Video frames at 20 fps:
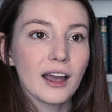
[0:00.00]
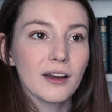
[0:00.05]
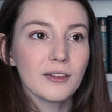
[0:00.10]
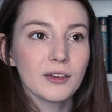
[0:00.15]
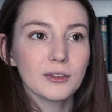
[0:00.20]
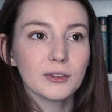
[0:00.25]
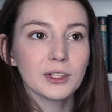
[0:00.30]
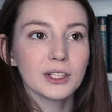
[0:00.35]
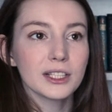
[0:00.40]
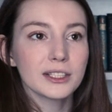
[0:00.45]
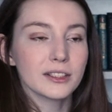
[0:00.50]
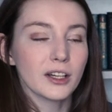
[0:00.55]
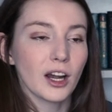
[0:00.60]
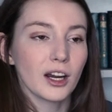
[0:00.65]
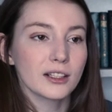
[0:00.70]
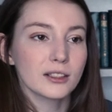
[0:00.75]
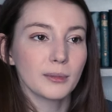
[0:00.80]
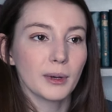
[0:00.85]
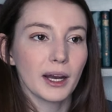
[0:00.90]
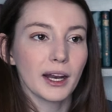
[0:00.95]
haven't really
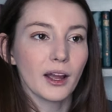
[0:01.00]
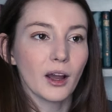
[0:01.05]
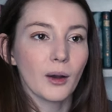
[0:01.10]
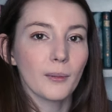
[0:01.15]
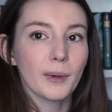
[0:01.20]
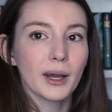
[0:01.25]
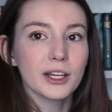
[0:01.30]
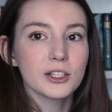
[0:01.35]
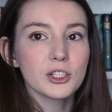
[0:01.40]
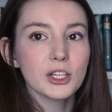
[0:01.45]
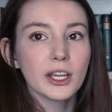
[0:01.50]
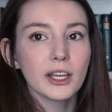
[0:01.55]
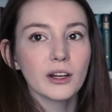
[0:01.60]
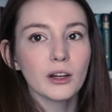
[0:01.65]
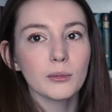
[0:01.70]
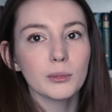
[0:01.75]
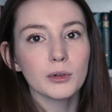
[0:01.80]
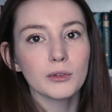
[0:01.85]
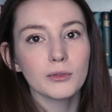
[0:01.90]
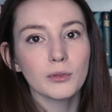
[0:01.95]
talked about it on my
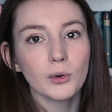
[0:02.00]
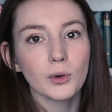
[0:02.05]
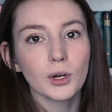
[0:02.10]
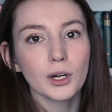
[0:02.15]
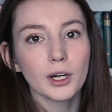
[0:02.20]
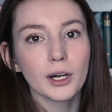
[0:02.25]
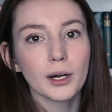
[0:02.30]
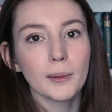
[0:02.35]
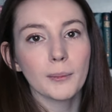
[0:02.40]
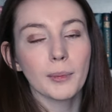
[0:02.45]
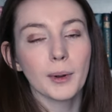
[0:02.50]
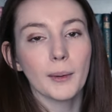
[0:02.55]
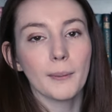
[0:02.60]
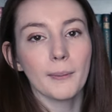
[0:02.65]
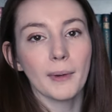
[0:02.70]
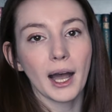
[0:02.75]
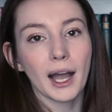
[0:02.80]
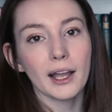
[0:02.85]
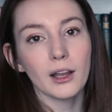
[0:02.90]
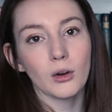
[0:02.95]
channel before, but
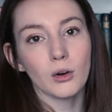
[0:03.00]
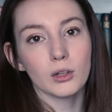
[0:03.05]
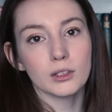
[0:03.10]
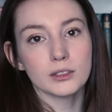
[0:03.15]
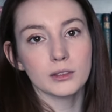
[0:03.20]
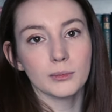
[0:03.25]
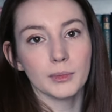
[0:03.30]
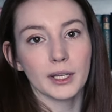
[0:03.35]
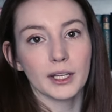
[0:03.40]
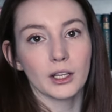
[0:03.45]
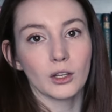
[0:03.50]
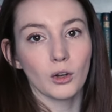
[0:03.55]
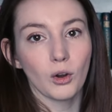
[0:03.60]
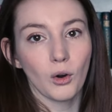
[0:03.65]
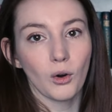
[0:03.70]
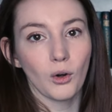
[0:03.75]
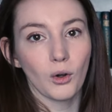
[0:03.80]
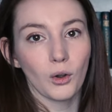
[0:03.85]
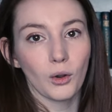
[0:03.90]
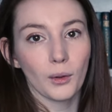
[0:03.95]
my ultimate
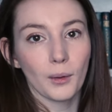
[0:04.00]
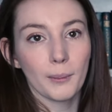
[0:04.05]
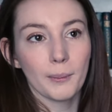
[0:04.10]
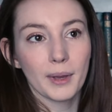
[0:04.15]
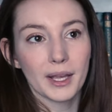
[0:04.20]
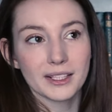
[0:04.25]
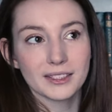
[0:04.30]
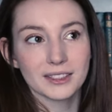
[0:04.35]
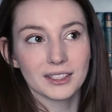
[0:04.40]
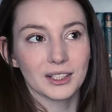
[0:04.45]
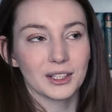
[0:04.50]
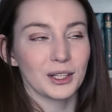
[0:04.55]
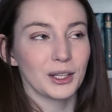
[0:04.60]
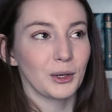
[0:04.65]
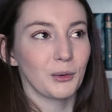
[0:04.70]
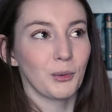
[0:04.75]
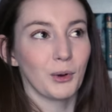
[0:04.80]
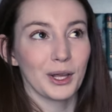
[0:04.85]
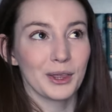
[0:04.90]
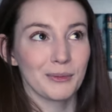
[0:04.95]
goal,
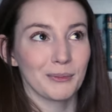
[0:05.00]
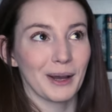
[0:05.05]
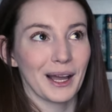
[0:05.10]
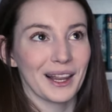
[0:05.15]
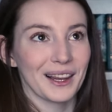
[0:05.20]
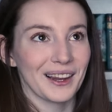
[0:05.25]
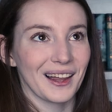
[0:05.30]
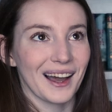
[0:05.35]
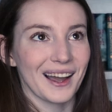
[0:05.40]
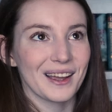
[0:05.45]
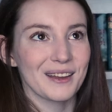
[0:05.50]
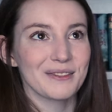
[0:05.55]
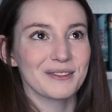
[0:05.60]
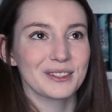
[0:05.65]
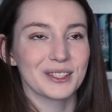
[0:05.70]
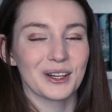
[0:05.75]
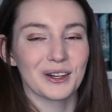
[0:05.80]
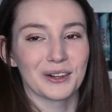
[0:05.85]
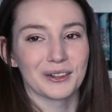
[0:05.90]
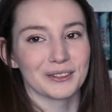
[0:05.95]
basically with my life,
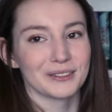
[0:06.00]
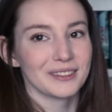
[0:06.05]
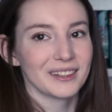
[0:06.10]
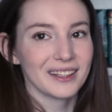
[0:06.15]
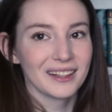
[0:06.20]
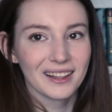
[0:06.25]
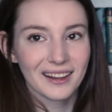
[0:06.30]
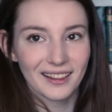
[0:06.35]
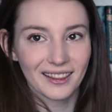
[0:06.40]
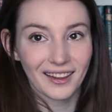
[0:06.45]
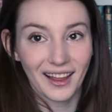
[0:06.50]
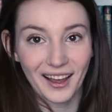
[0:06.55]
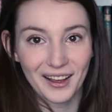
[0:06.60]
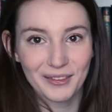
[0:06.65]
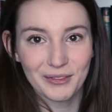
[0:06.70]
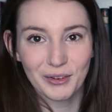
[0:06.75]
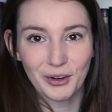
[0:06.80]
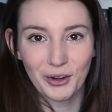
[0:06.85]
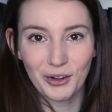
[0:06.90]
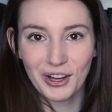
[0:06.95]
so
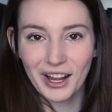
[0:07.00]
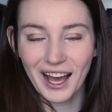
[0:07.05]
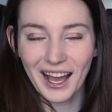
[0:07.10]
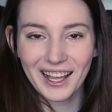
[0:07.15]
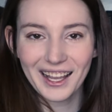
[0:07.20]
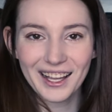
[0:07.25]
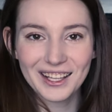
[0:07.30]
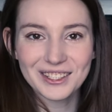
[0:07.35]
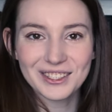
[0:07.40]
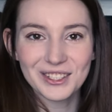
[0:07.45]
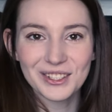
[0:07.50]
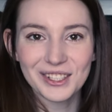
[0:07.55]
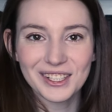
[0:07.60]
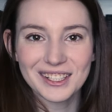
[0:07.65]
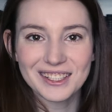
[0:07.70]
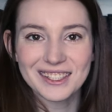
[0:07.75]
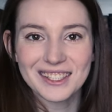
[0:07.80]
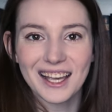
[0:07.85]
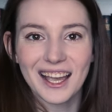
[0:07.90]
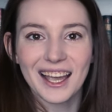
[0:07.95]
life goal, I guess you
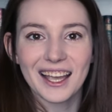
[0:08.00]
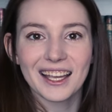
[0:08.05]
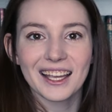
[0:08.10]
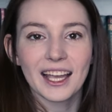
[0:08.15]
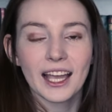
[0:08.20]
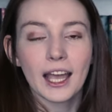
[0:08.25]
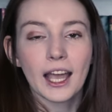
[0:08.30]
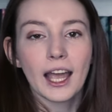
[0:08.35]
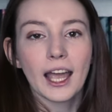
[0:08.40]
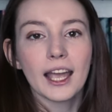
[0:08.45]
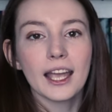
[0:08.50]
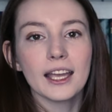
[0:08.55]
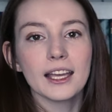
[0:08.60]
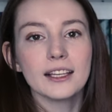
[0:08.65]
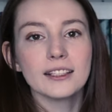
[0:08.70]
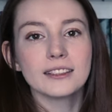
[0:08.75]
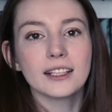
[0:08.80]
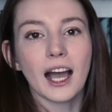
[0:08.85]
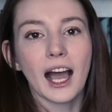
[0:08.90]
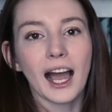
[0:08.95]
could say,
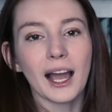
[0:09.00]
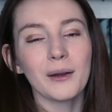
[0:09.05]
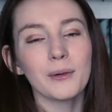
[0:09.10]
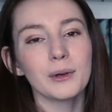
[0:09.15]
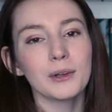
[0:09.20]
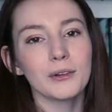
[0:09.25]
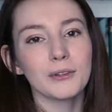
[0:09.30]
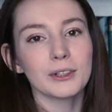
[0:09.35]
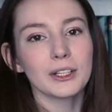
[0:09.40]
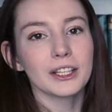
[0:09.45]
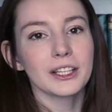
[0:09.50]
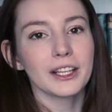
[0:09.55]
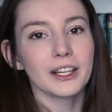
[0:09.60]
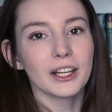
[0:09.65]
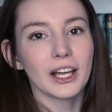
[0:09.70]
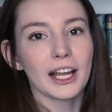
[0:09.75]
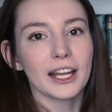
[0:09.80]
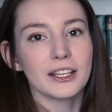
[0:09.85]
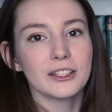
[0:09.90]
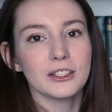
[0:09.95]
is I would really
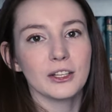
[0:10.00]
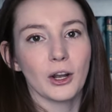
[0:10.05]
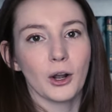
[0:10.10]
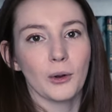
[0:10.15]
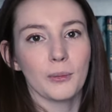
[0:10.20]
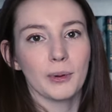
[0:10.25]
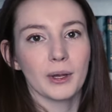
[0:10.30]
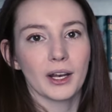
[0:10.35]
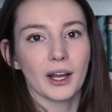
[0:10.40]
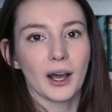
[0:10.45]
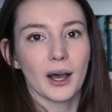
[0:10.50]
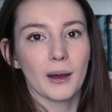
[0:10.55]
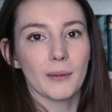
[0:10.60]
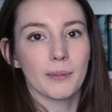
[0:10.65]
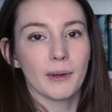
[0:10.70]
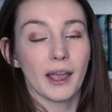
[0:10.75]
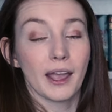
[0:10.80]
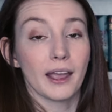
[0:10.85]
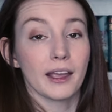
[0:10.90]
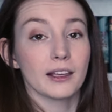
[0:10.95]
like to open
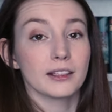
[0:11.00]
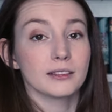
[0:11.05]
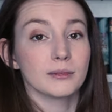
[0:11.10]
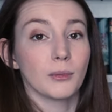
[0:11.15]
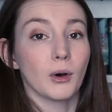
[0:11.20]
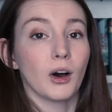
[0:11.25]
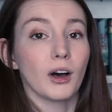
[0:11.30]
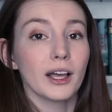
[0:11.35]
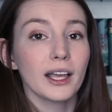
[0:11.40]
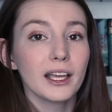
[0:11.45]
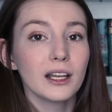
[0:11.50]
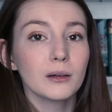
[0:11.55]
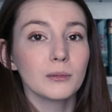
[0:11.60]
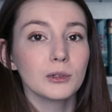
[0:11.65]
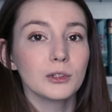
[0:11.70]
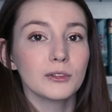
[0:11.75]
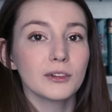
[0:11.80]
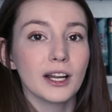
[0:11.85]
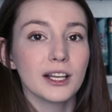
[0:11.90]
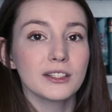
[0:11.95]
up a small
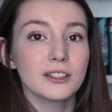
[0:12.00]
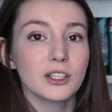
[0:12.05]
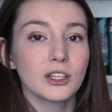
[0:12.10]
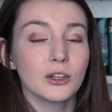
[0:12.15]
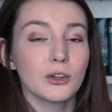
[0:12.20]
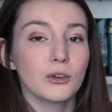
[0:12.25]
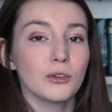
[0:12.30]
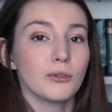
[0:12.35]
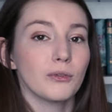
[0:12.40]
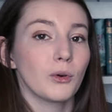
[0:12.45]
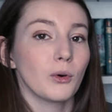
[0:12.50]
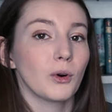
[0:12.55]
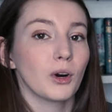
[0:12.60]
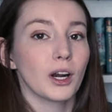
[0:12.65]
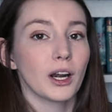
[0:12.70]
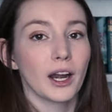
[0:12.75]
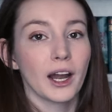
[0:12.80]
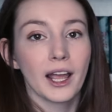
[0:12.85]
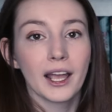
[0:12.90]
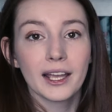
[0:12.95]
animal rescue
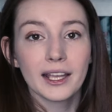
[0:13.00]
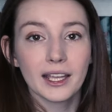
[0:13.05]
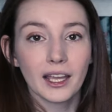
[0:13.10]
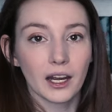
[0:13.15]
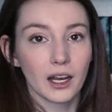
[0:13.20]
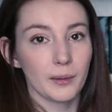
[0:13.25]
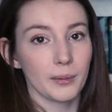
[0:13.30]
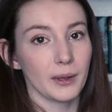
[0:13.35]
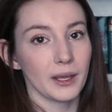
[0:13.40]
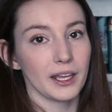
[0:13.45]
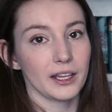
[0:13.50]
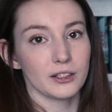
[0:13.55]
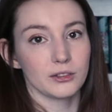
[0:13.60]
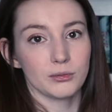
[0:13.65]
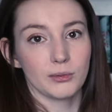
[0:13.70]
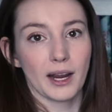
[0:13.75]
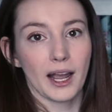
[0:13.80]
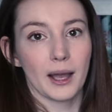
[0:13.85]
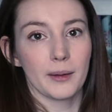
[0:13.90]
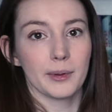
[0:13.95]
for guinea
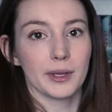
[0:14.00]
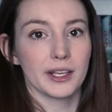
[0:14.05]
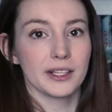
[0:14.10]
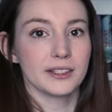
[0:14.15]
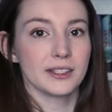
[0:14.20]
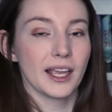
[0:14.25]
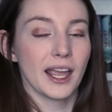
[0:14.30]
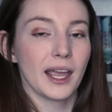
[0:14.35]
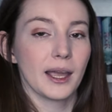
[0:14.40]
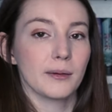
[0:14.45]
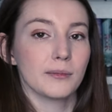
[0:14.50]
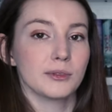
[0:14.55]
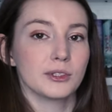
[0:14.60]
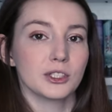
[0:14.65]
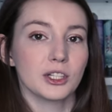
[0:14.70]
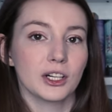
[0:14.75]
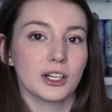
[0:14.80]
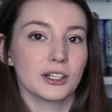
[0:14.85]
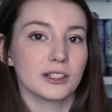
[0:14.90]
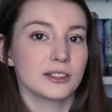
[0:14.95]
pigs, rabbits,
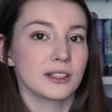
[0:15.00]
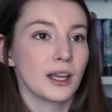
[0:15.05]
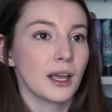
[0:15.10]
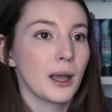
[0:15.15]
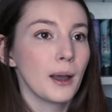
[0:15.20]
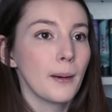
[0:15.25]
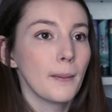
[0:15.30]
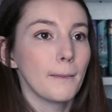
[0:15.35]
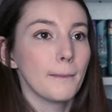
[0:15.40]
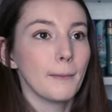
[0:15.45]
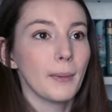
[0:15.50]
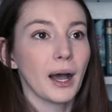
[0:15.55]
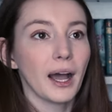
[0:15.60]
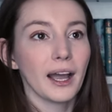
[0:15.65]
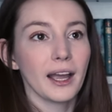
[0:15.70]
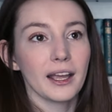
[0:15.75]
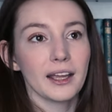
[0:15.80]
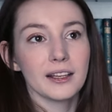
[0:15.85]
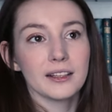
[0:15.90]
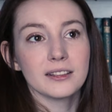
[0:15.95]
hamsters,
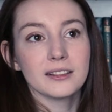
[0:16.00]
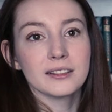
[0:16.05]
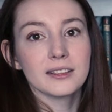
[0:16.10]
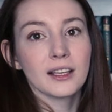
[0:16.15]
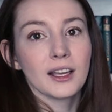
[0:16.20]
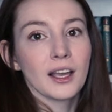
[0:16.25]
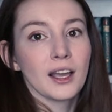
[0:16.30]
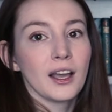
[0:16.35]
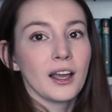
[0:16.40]
mice,